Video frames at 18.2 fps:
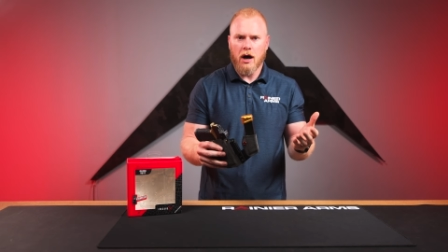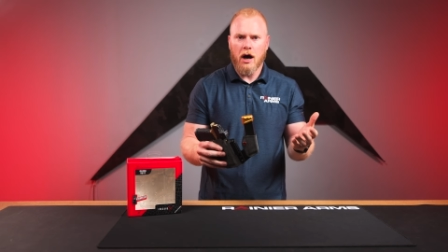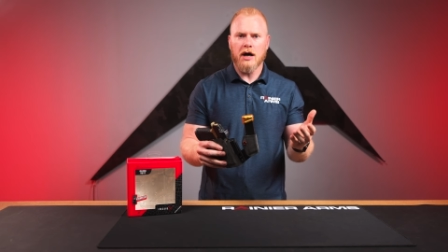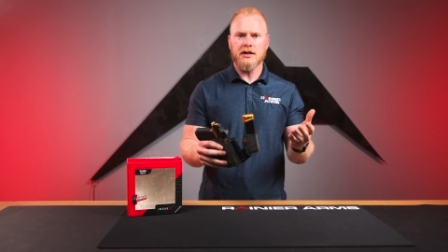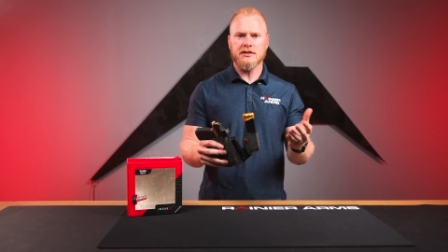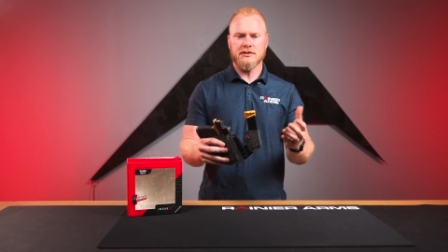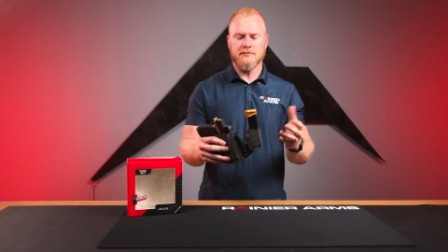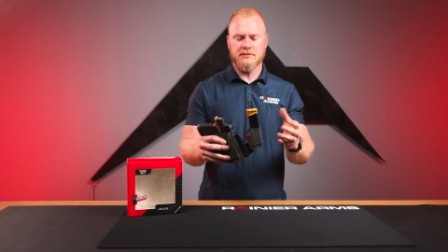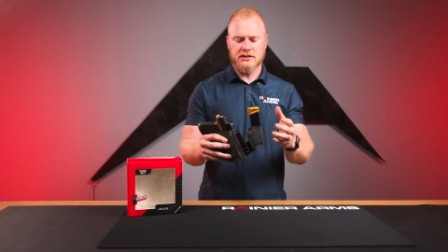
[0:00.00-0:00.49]

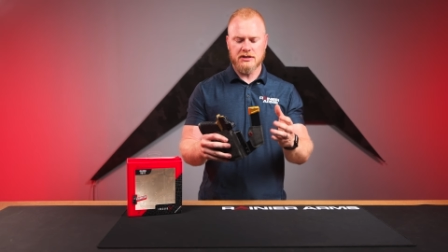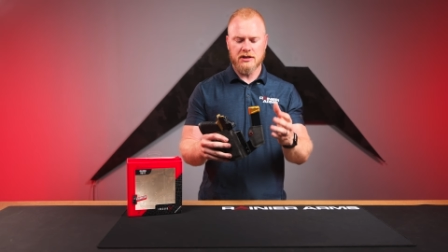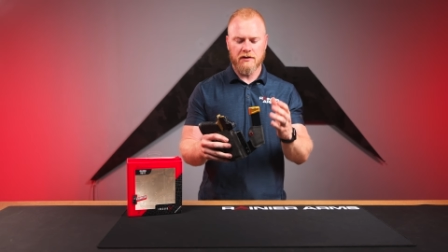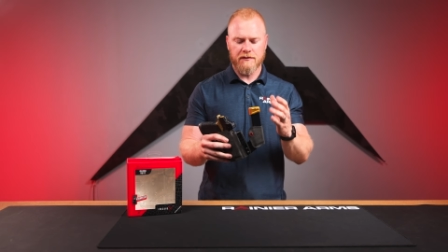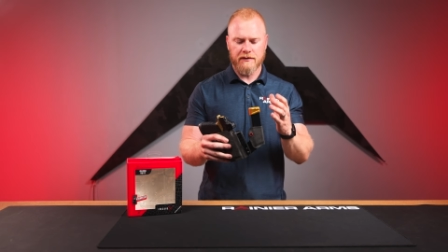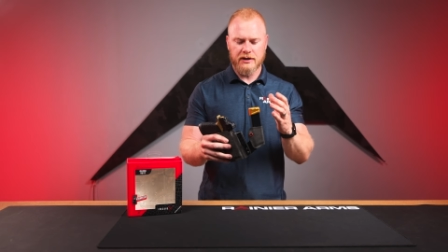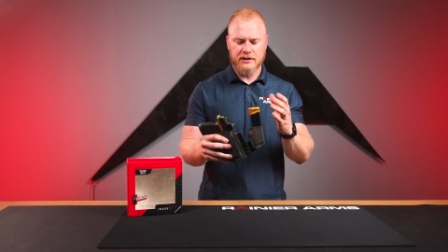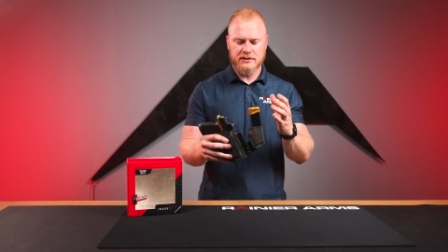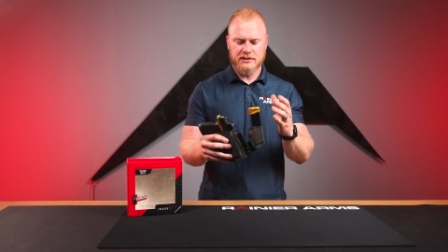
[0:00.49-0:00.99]
Awesome
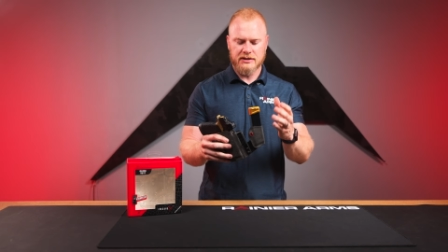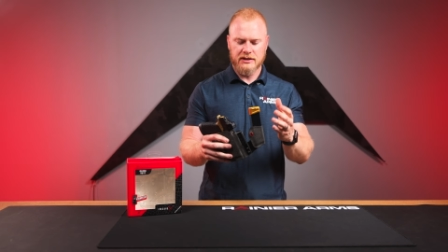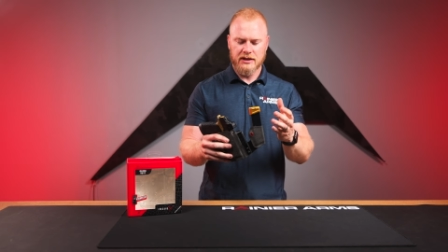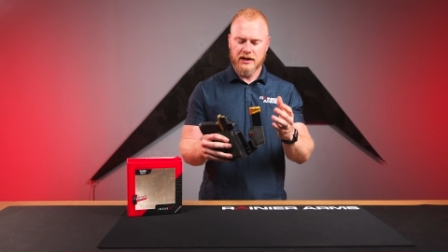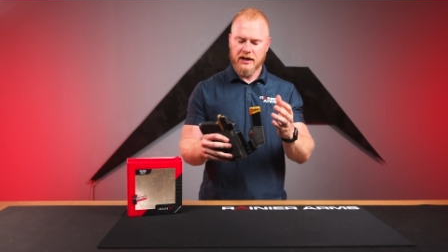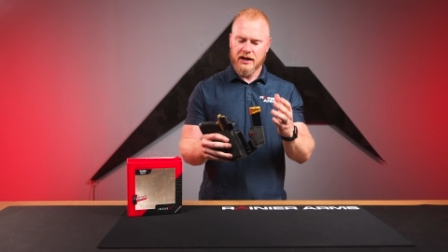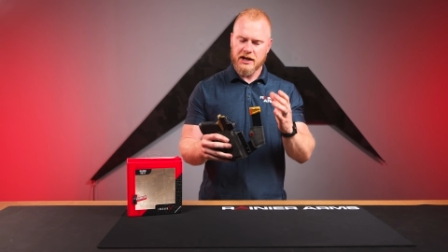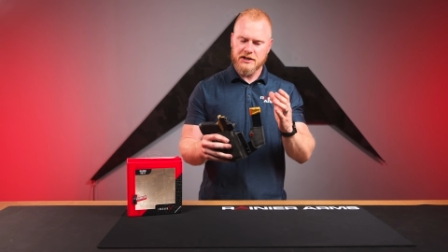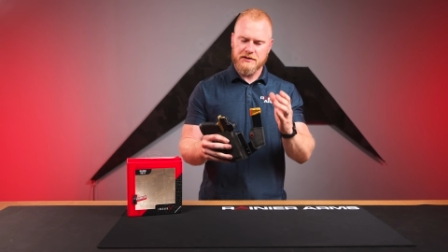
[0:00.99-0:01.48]
stuff, and it's
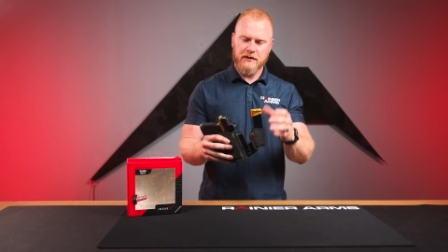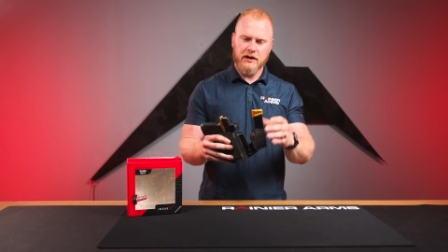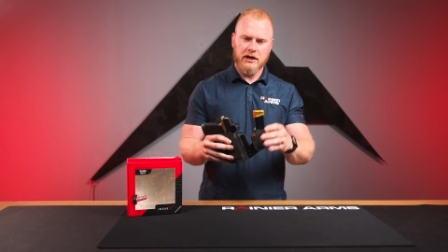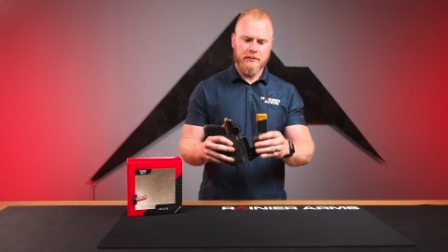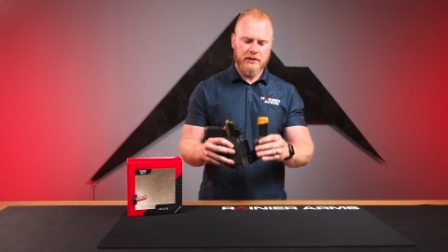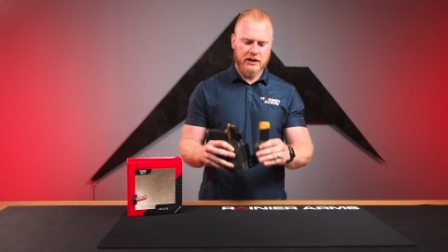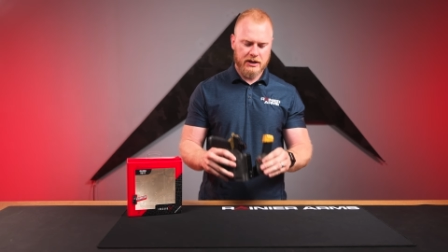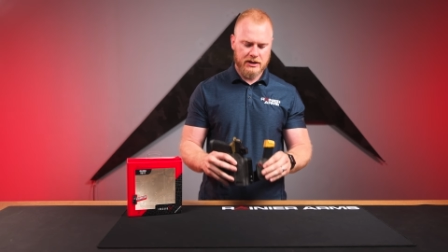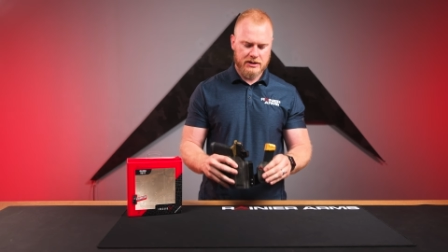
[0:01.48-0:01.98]

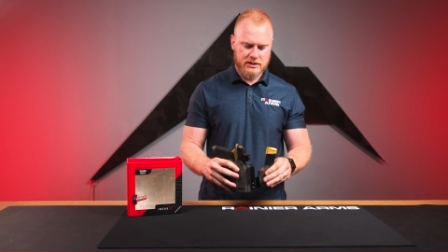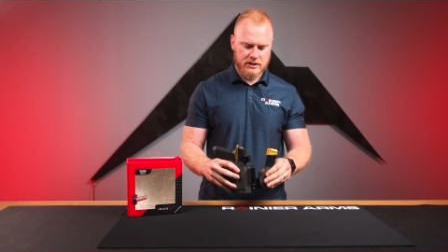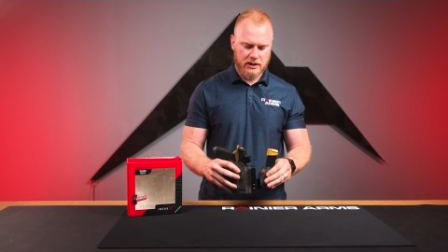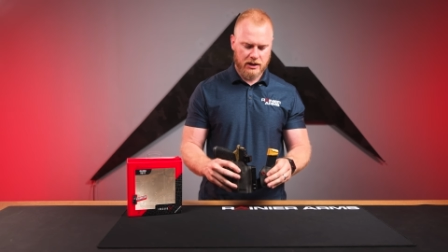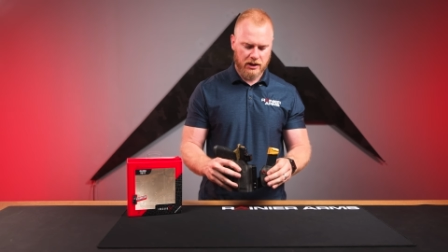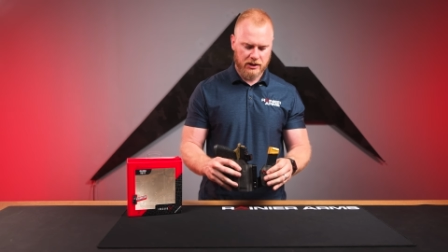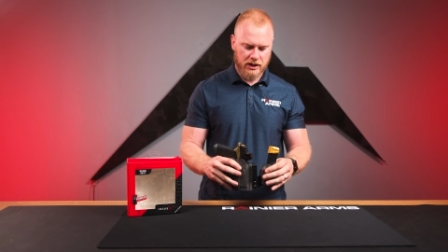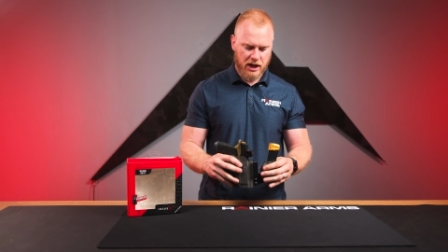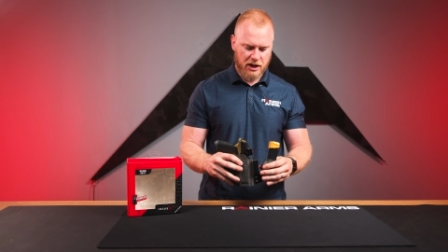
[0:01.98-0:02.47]
funny because
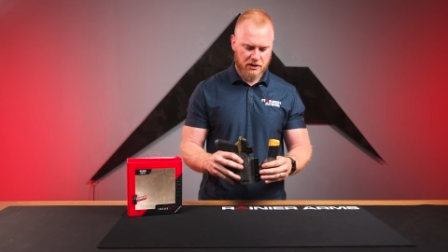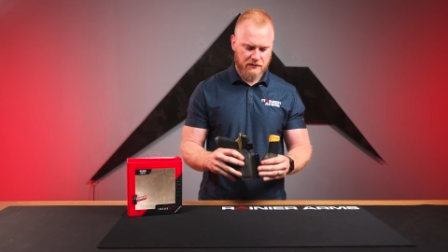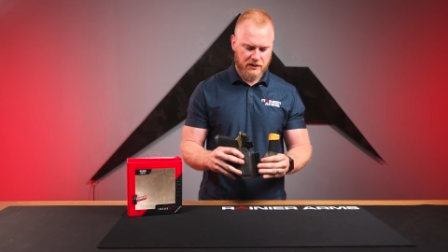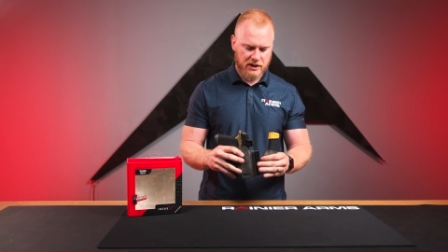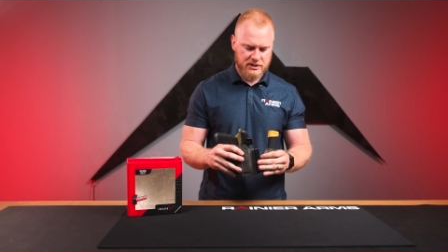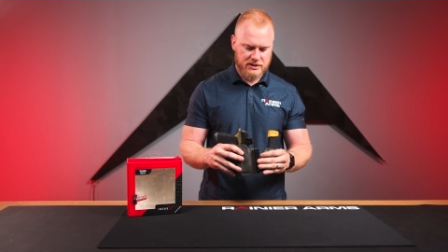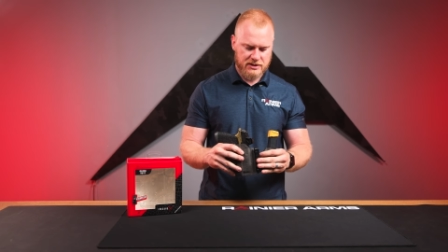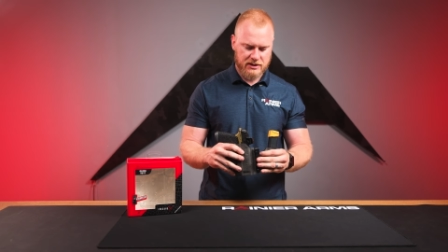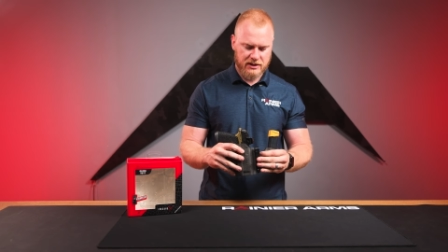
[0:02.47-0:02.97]
a lot of
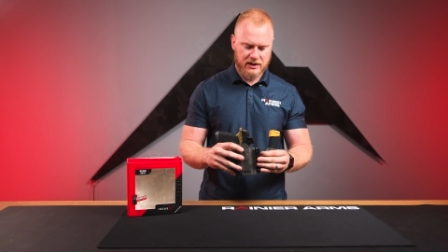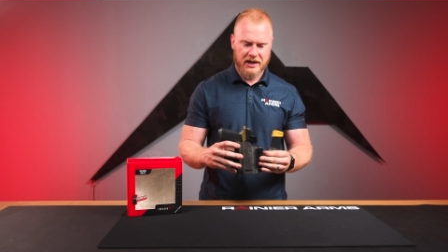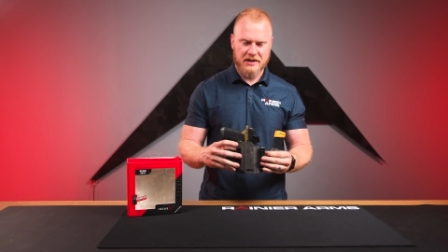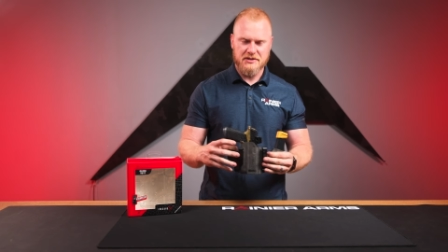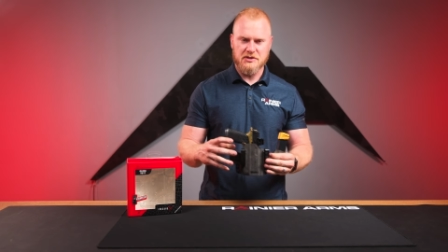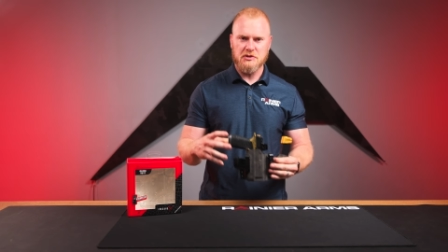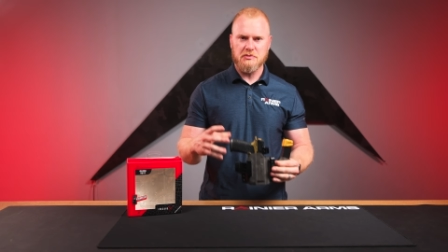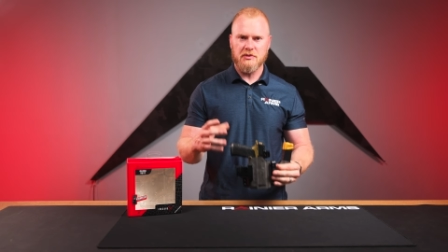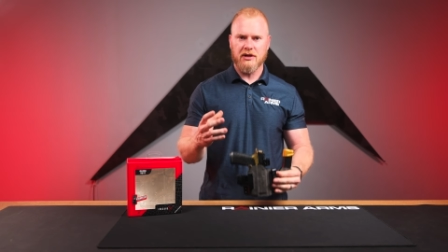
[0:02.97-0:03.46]
us,
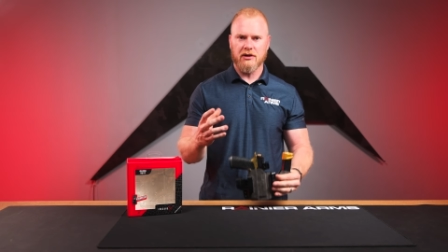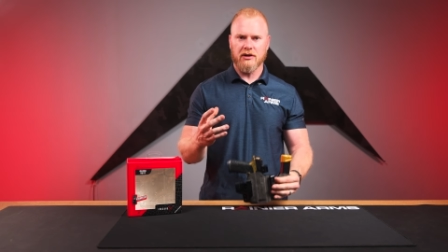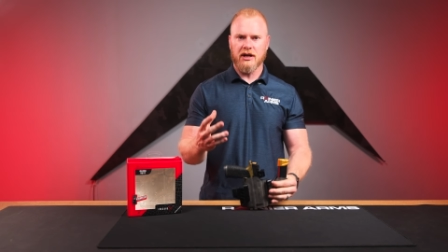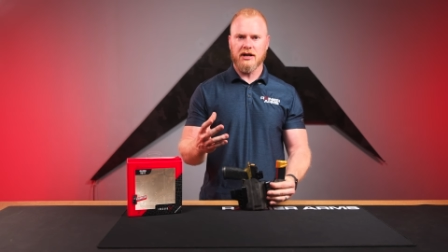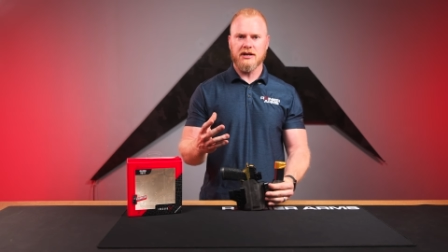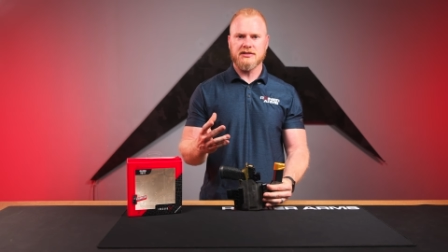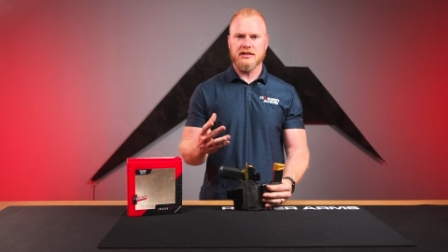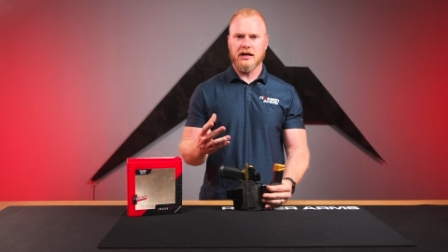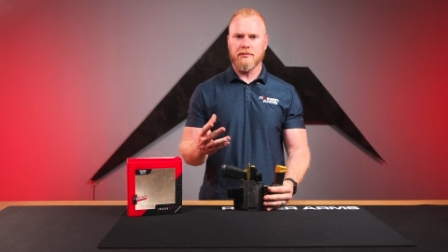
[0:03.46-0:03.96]
as you spend a
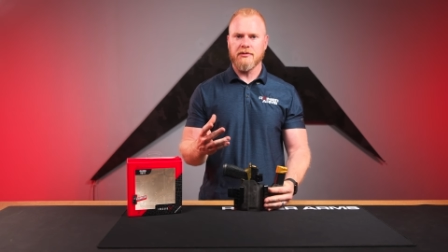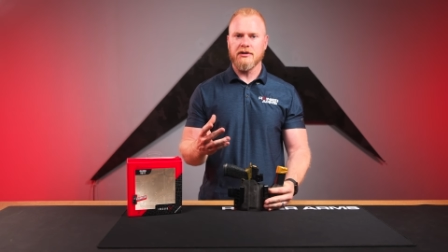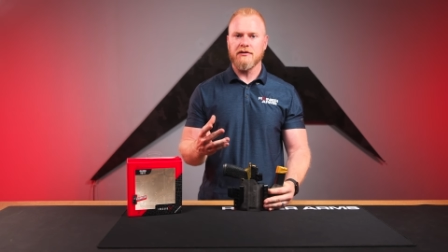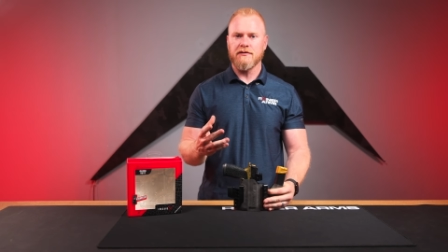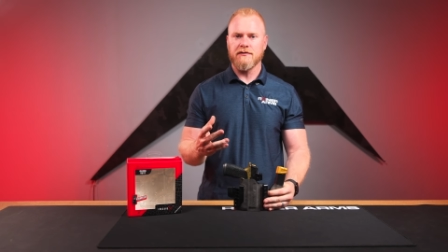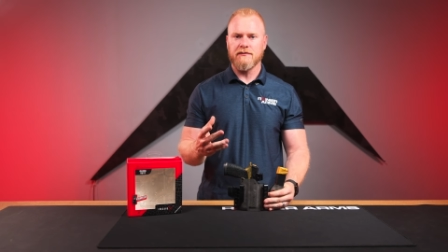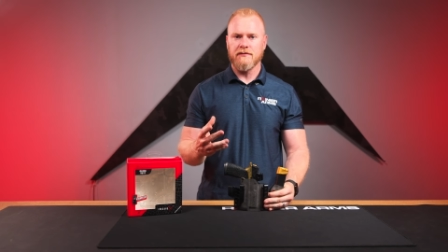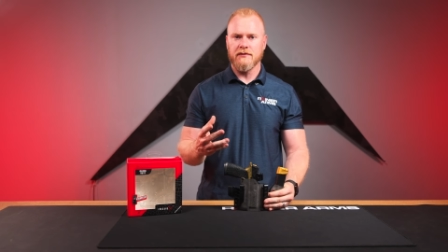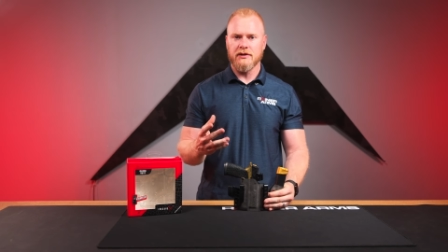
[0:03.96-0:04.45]
lot of time
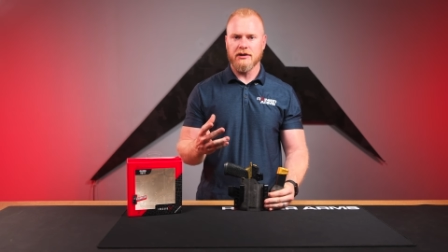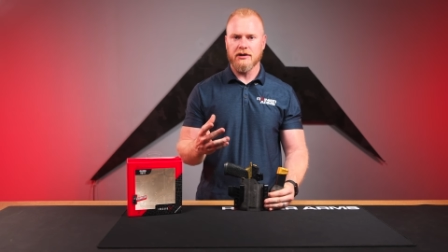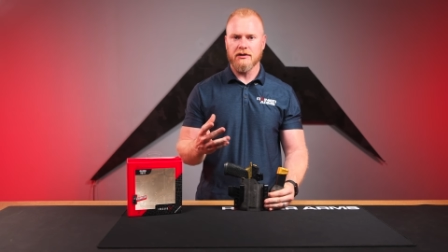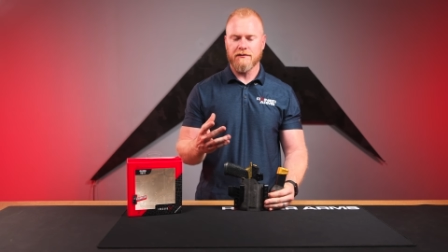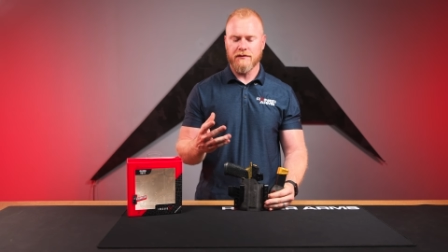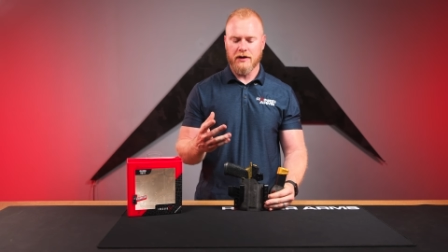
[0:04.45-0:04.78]
in the